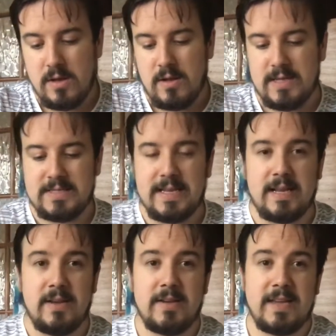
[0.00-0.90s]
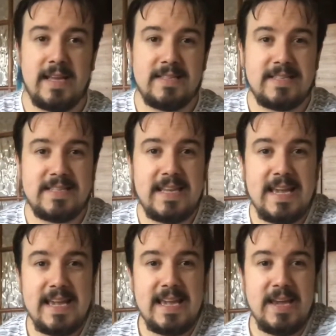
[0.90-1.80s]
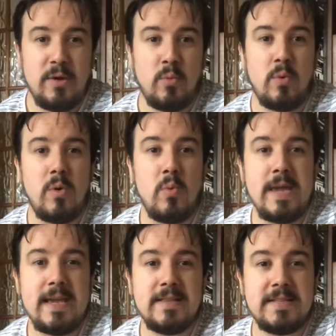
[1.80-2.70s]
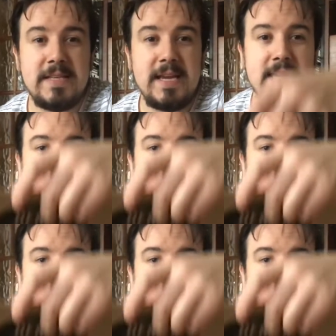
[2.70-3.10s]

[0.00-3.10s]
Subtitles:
Let's take a look and see what we can see.